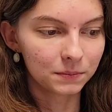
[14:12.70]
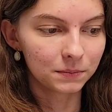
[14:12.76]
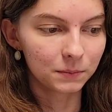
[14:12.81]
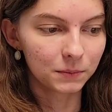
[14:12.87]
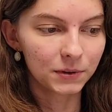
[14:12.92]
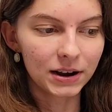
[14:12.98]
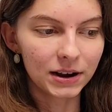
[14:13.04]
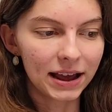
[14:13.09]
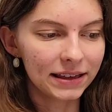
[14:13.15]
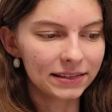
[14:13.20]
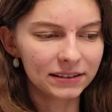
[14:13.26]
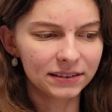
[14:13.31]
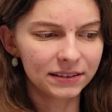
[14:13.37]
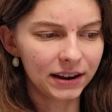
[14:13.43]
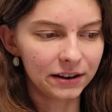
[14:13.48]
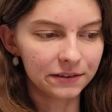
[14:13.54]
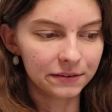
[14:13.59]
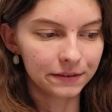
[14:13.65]
the
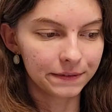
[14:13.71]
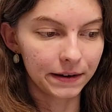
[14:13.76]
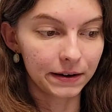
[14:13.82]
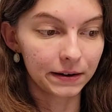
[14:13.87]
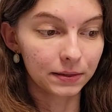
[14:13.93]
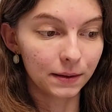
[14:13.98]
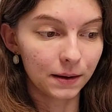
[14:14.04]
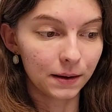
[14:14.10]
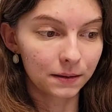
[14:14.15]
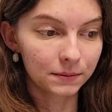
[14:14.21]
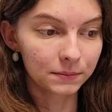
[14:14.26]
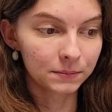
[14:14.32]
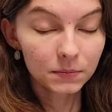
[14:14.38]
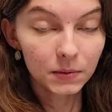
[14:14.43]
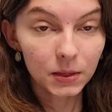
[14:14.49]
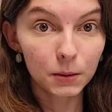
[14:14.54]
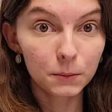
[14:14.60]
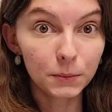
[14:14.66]
stage for very long.
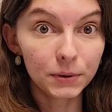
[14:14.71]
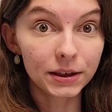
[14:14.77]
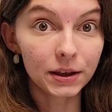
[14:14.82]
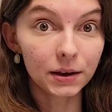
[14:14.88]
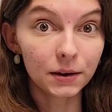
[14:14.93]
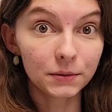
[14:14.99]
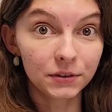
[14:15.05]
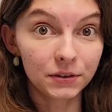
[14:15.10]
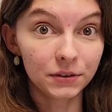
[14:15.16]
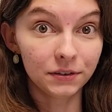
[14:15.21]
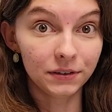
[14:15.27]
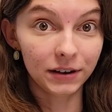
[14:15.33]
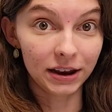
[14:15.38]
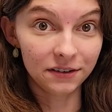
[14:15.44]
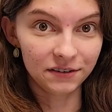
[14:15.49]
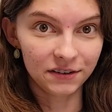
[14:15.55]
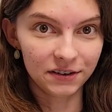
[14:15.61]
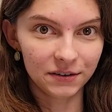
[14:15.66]
We go to
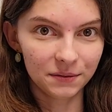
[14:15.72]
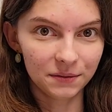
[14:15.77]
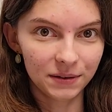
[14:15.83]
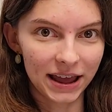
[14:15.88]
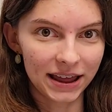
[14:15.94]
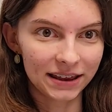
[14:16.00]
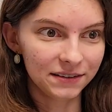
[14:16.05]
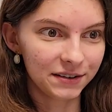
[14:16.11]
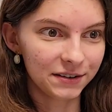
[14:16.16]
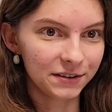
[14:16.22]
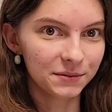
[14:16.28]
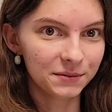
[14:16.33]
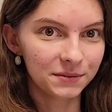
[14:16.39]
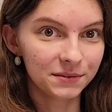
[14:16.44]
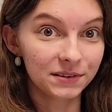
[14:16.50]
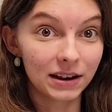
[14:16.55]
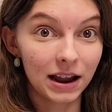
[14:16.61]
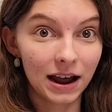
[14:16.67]
stage 2,
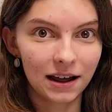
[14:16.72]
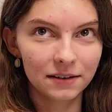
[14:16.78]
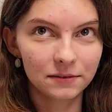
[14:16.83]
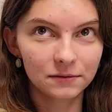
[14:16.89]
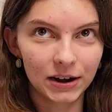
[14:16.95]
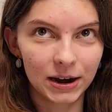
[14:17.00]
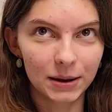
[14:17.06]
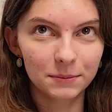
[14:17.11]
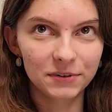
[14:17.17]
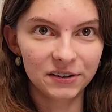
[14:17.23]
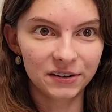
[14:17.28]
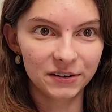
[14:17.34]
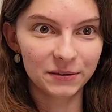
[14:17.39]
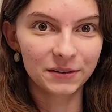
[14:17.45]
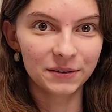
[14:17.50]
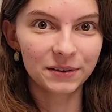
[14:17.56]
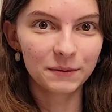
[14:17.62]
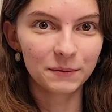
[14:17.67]
N2, non-REM
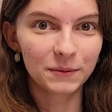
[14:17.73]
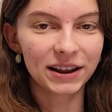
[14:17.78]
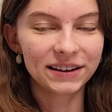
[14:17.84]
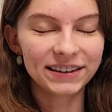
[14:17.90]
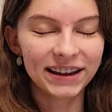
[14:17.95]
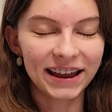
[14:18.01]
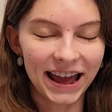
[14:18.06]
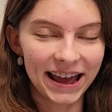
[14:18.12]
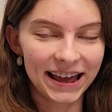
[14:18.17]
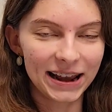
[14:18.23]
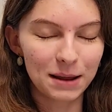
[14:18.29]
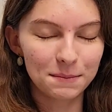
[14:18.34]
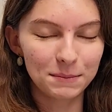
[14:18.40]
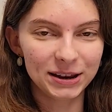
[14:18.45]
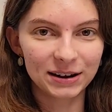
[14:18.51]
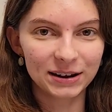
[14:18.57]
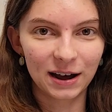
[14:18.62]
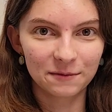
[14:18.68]
2. When I say N, I
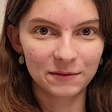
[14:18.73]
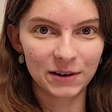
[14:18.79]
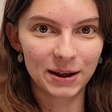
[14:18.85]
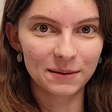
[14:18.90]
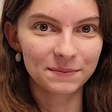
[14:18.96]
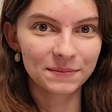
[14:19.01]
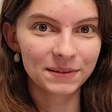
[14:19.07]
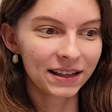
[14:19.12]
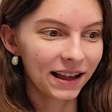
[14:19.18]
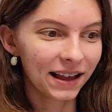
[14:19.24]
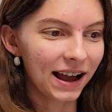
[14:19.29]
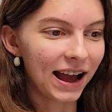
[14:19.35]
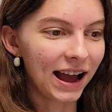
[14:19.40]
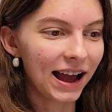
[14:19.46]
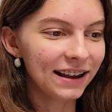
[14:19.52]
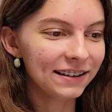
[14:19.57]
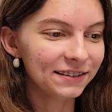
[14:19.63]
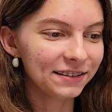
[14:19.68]
mean non-REM.
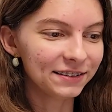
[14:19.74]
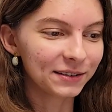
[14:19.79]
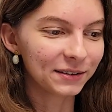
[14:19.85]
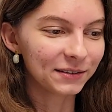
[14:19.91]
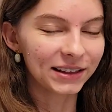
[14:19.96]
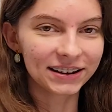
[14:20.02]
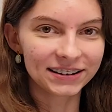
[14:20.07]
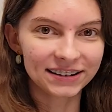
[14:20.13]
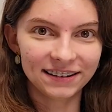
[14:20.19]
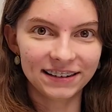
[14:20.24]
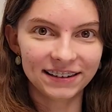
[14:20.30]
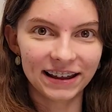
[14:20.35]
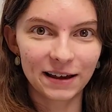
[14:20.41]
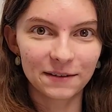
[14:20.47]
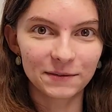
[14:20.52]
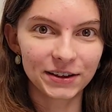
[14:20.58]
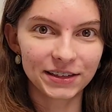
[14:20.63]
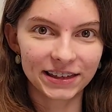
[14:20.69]
I just don't like to say
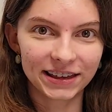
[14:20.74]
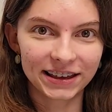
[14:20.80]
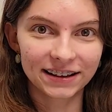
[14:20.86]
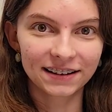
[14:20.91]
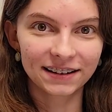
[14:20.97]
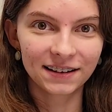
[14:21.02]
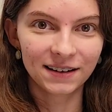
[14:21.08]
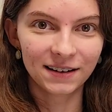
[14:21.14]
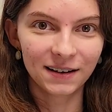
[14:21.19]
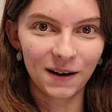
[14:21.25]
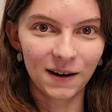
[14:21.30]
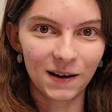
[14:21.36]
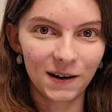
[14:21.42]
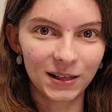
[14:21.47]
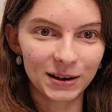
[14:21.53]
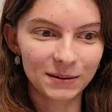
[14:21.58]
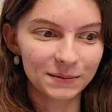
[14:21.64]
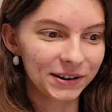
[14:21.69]
everything
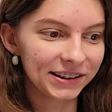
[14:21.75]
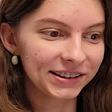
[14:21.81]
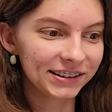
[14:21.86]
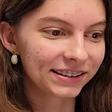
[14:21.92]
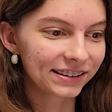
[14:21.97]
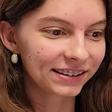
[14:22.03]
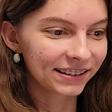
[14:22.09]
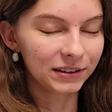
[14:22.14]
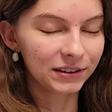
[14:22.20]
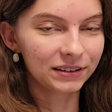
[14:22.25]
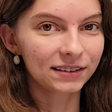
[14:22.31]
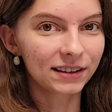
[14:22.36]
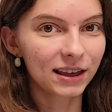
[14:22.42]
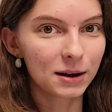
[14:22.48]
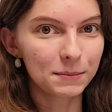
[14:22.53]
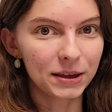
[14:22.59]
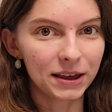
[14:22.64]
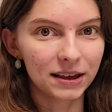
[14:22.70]
all at once. This is
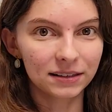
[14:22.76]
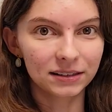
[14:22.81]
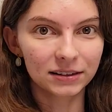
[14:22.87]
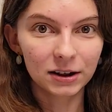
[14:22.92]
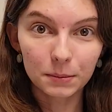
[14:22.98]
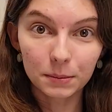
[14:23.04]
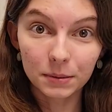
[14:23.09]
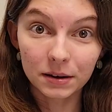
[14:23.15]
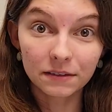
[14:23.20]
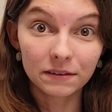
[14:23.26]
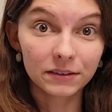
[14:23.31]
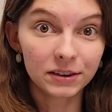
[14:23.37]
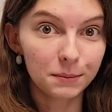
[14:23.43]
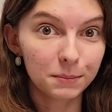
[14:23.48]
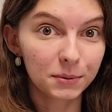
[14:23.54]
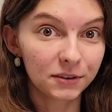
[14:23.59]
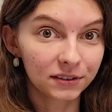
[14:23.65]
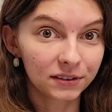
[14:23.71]
going to be a little bit of a
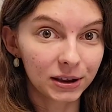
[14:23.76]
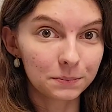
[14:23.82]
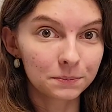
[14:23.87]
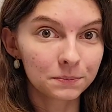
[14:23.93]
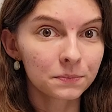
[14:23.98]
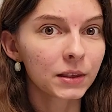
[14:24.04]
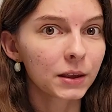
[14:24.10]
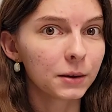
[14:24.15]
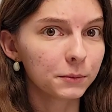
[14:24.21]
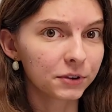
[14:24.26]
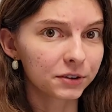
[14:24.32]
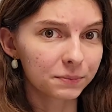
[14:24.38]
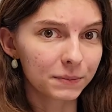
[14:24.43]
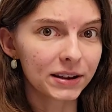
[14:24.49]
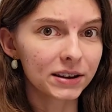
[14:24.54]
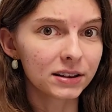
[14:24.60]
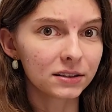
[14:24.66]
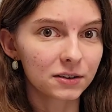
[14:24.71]
deeper sleep, and we'll
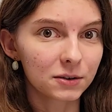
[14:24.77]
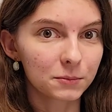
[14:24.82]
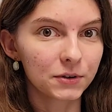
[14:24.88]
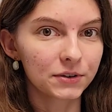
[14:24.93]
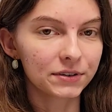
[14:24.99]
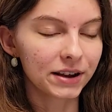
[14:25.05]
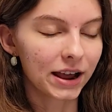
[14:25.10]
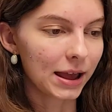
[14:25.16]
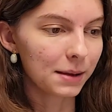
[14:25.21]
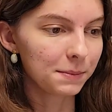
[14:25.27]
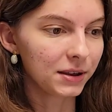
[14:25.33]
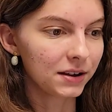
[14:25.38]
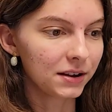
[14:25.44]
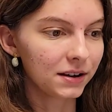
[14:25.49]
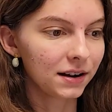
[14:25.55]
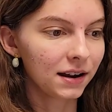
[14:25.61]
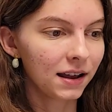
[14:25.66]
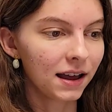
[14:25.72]
spend a little more time
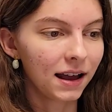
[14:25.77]
here.